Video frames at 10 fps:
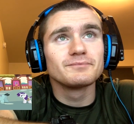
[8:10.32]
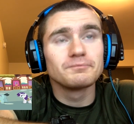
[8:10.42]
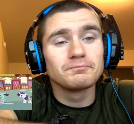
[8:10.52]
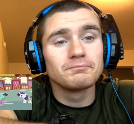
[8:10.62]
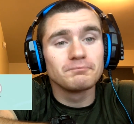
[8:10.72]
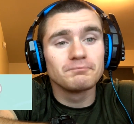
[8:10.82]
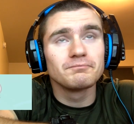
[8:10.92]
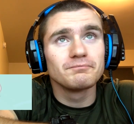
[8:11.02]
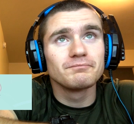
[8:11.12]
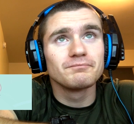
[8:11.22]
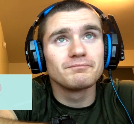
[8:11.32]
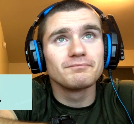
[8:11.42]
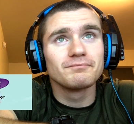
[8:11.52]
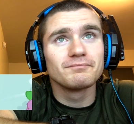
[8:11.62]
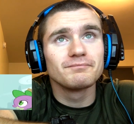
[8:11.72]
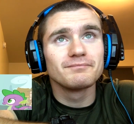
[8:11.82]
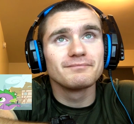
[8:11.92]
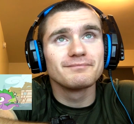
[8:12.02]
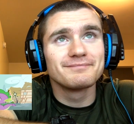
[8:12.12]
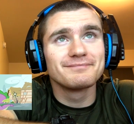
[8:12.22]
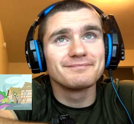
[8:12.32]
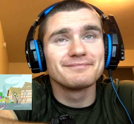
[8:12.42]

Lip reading: (silence)